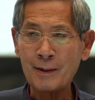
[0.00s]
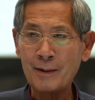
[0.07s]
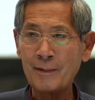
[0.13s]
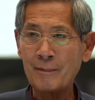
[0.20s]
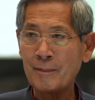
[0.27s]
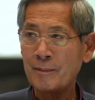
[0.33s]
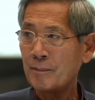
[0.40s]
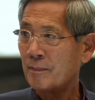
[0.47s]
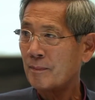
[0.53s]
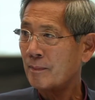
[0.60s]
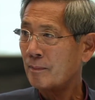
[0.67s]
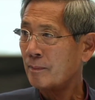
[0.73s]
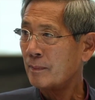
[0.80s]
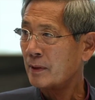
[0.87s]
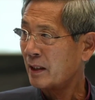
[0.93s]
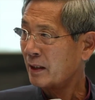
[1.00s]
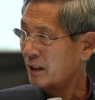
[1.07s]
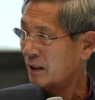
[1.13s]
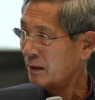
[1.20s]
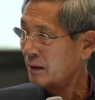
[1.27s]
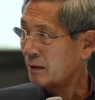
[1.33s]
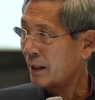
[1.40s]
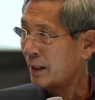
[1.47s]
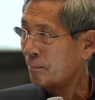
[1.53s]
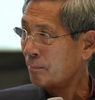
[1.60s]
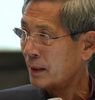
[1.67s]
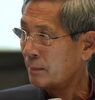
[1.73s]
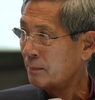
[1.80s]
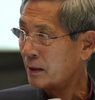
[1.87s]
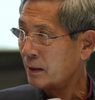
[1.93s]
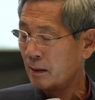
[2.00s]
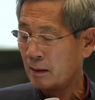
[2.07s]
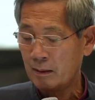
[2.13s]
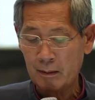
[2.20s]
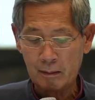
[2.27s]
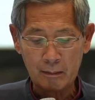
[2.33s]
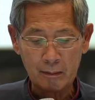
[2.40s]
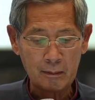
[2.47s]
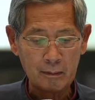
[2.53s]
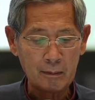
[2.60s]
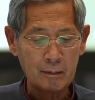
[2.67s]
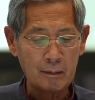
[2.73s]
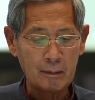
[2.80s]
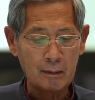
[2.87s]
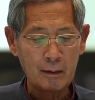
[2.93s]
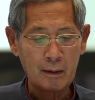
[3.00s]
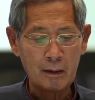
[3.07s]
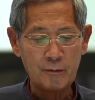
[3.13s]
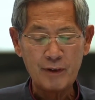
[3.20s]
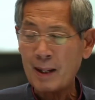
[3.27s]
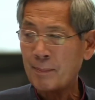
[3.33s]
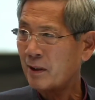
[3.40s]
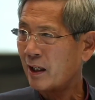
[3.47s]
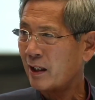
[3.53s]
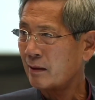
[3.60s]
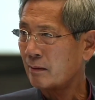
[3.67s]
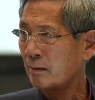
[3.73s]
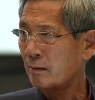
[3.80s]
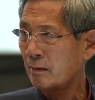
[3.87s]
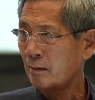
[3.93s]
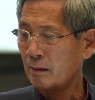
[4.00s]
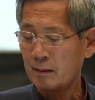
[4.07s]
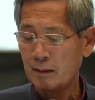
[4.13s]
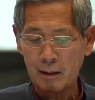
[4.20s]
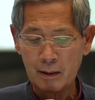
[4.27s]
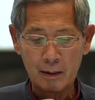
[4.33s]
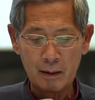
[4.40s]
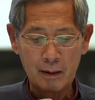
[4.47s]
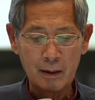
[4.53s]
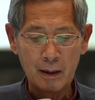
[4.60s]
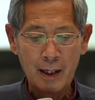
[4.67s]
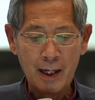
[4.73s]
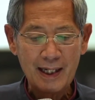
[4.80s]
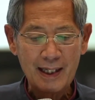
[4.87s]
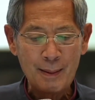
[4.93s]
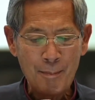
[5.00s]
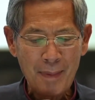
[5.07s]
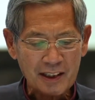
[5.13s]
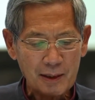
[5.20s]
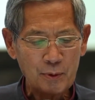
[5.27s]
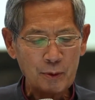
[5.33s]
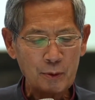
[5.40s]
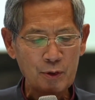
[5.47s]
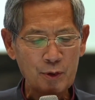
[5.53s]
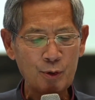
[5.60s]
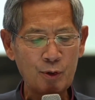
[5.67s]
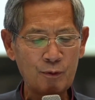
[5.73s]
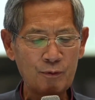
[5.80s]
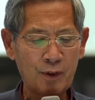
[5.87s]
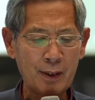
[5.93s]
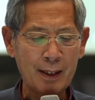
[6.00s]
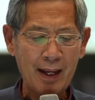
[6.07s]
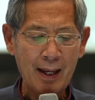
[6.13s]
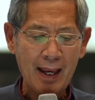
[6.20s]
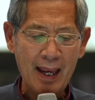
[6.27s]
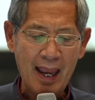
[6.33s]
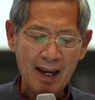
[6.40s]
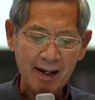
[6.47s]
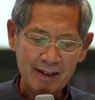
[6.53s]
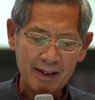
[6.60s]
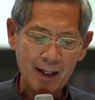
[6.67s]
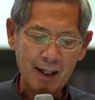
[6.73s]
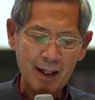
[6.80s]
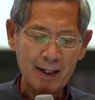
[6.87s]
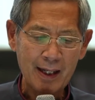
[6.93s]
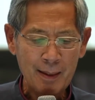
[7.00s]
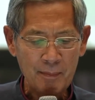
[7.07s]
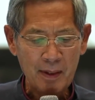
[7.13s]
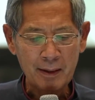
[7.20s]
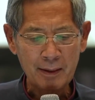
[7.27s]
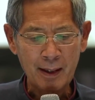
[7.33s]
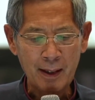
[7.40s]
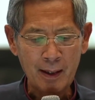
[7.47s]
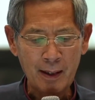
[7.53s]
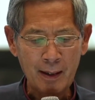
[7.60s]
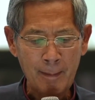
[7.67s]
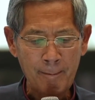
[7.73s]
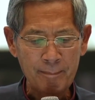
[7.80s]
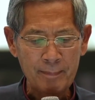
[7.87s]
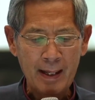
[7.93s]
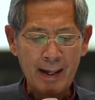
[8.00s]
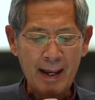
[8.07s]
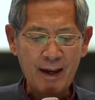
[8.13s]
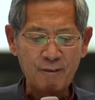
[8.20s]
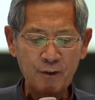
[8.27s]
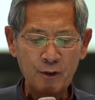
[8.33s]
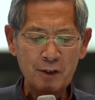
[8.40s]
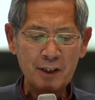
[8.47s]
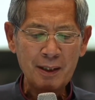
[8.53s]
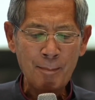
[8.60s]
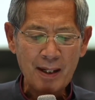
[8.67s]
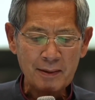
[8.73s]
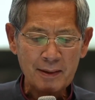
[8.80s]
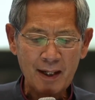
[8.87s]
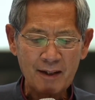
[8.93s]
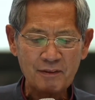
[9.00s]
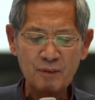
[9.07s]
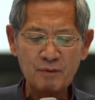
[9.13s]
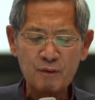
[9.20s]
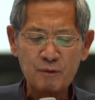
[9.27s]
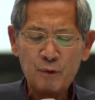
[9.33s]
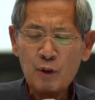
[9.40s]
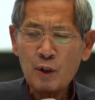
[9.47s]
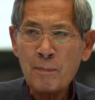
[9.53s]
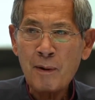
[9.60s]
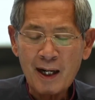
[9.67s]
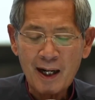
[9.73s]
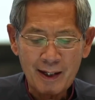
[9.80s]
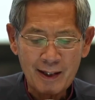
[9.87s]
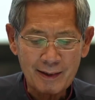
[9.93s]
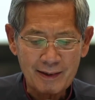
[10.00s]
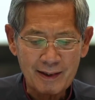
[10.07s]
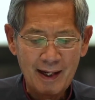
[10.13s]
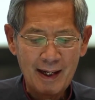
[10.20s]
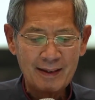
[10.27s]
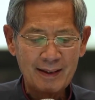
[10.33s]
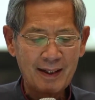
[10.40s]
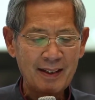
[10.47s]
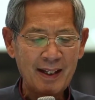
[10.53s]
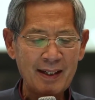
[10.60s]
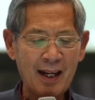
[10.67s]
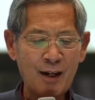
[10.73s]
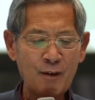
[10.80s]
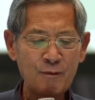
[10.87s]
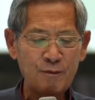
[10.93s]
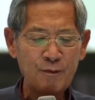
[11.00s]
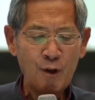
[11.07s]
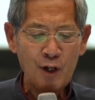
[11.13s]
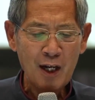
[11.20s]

The mass production of mRNA requires the mass availability of the DNA templates. How can this be achieved? There are basically 2 ways.